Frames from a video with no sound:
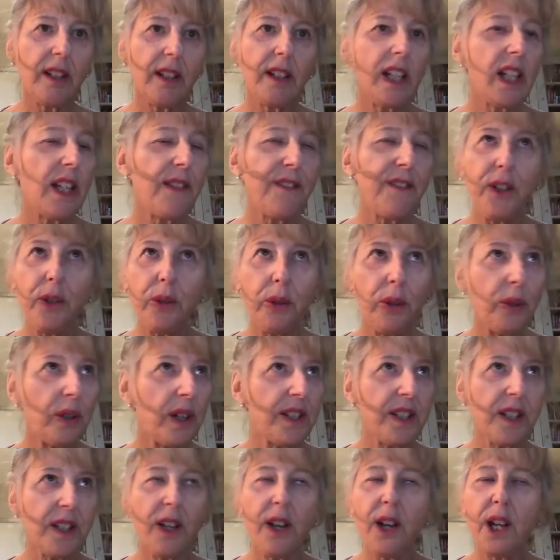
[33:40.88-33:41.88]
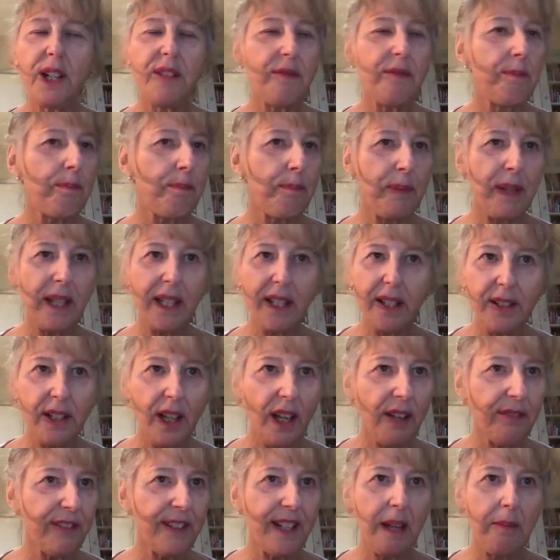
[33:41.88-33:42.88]
If you're a kind of big
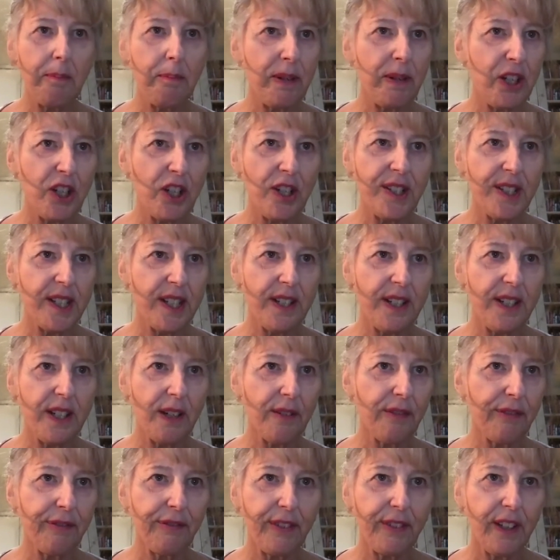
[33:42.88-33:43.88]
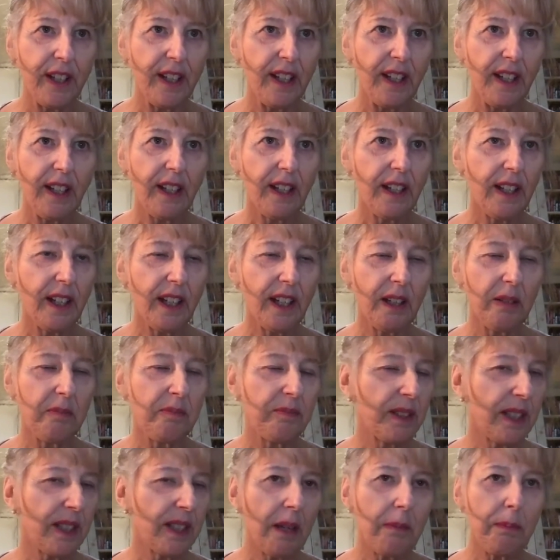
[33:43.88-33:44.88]
enough and ambitious enough
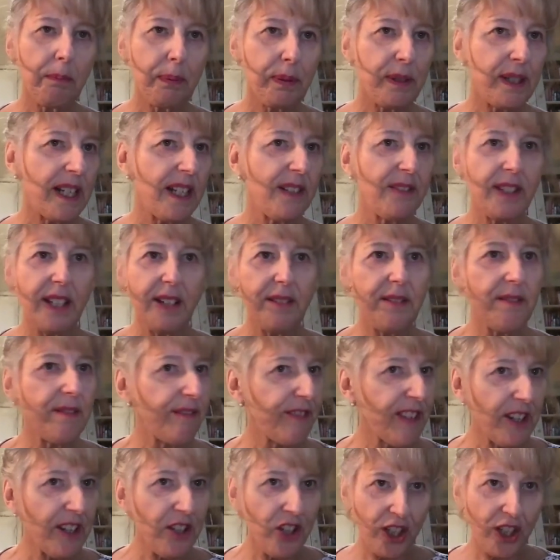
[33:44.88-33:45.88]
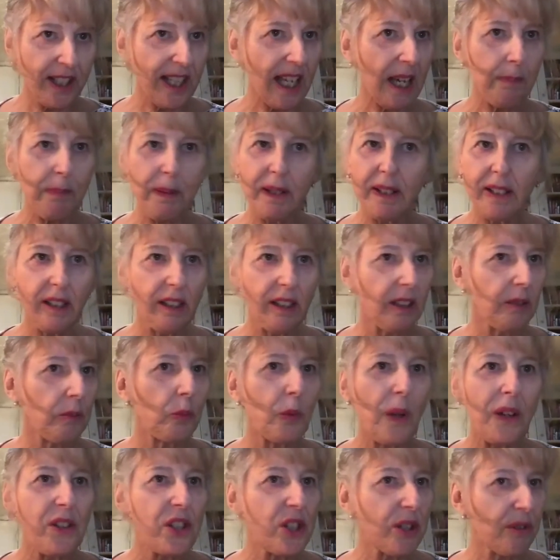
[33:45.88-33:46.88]
company, then venture capital
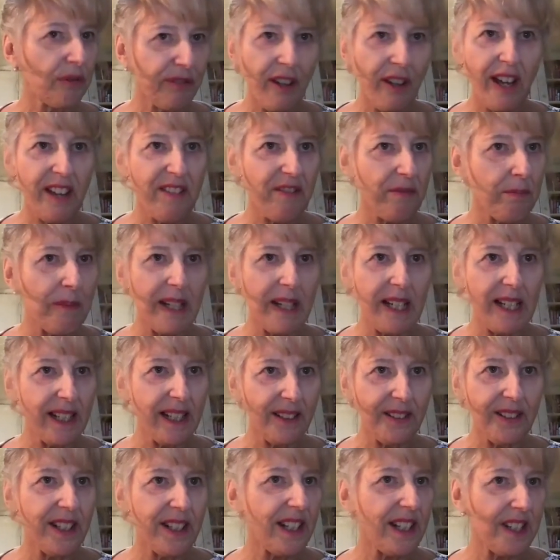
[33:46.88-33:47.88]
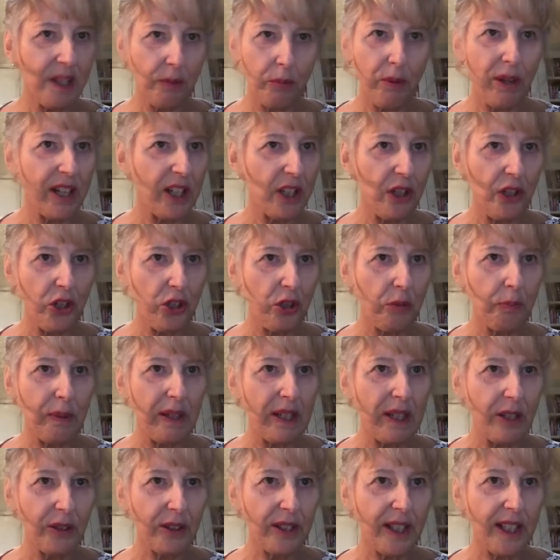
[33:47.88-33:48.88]
1 to 5 million is where you should be
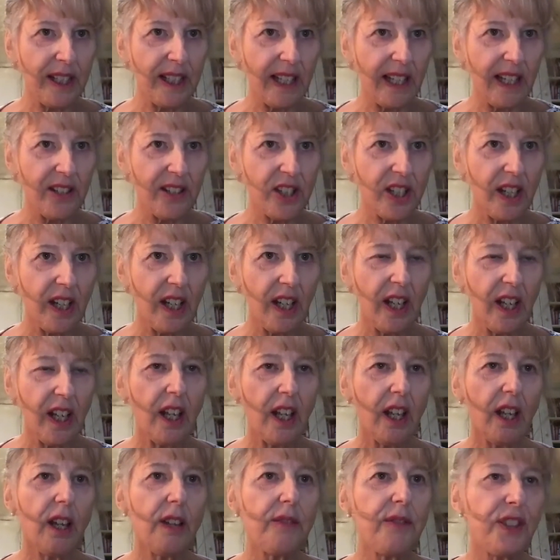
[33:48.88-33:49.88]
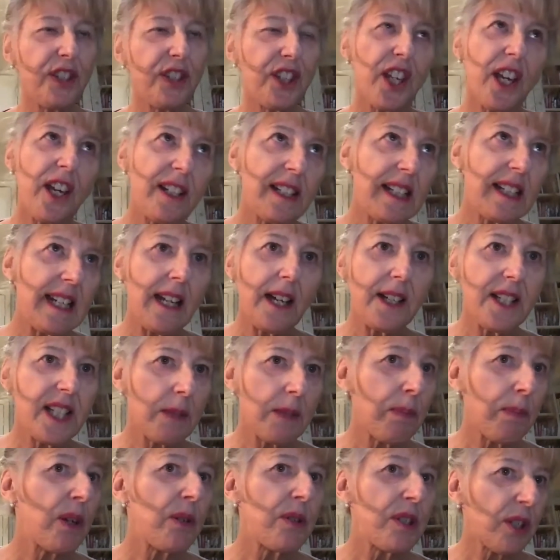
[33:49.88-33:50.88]
looking at. And thirdly, I
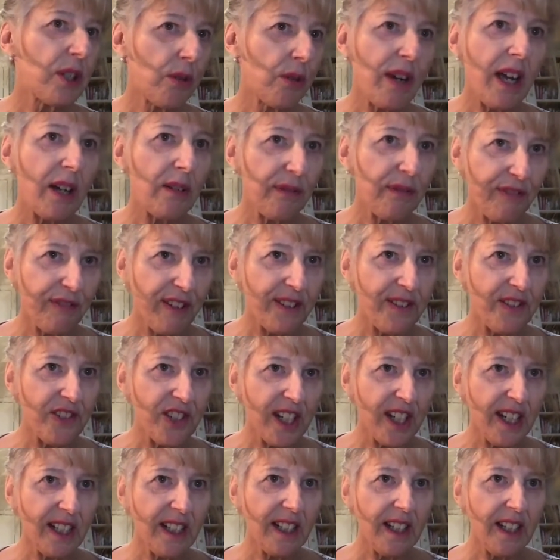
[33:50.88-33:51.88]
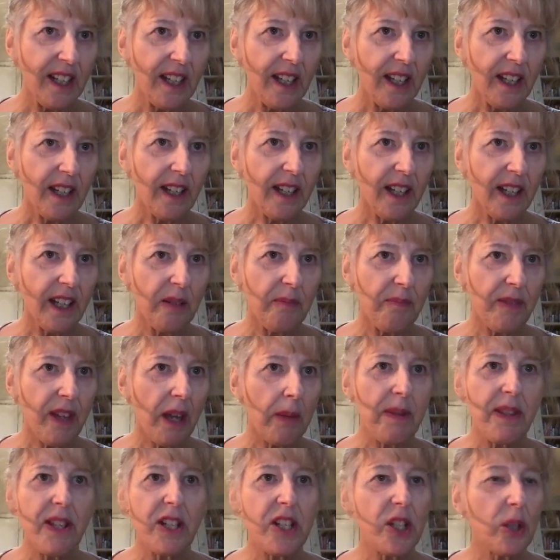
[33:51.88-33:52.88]
suppose crowdfunding. I
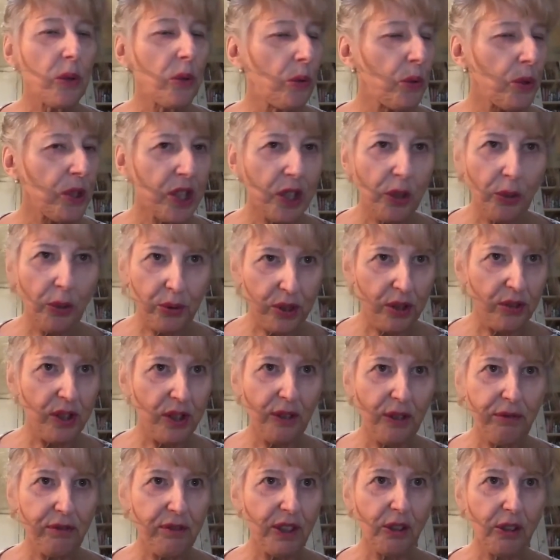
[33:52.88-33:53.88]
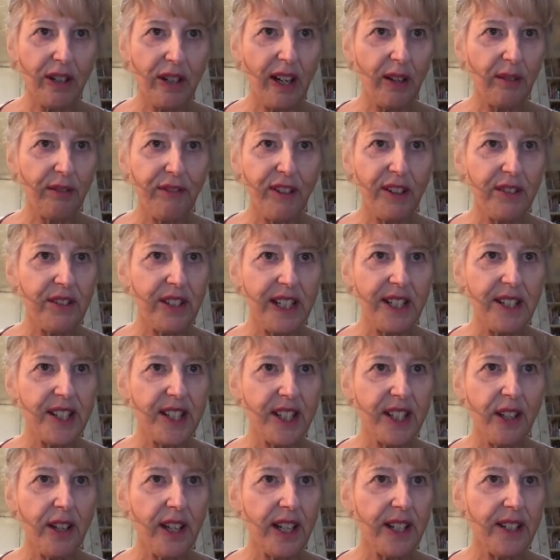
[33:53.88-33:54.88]
mean, there's all sorts of different crowdfunding
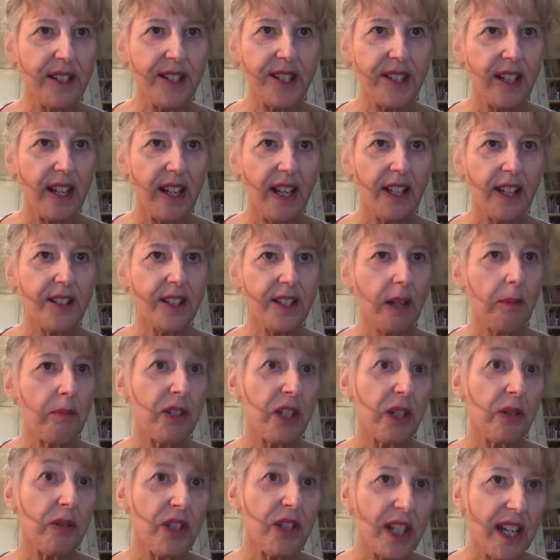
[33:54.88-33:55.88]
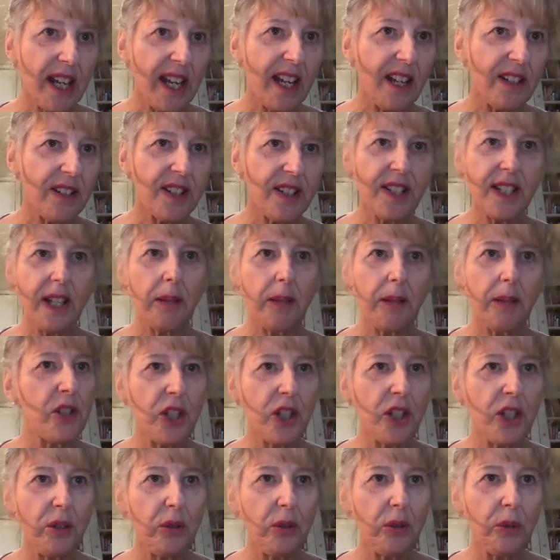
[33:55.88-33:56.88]
sites. Some do debt, some
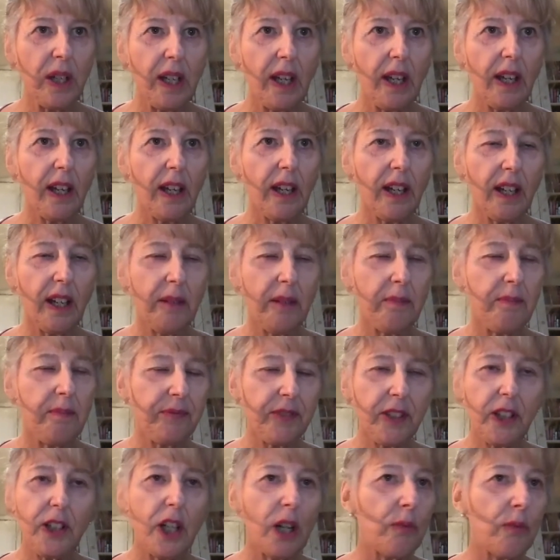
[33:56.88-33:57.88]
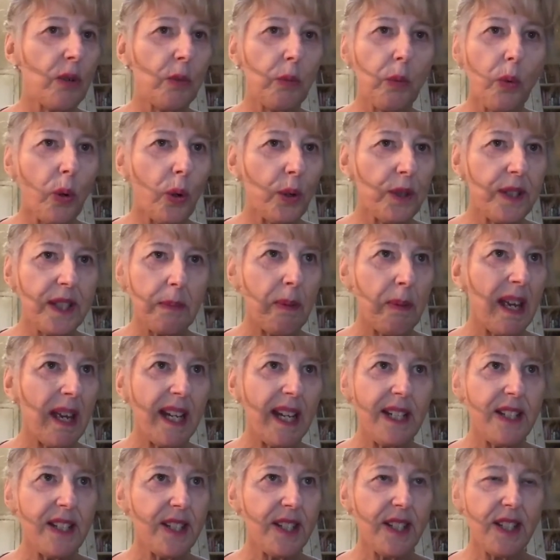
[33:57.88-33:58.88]
do, rewards
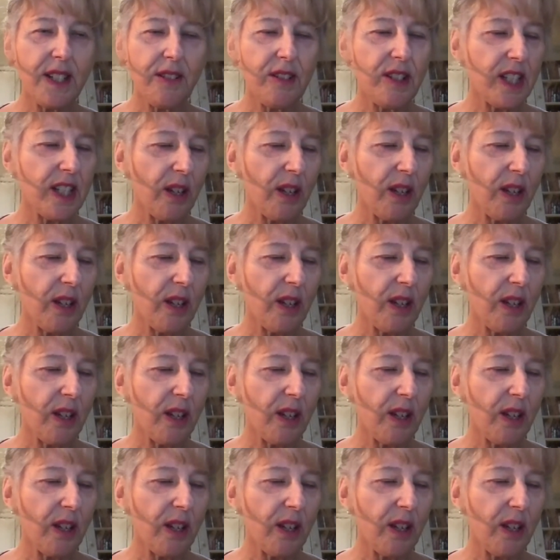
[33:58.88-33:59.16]
based.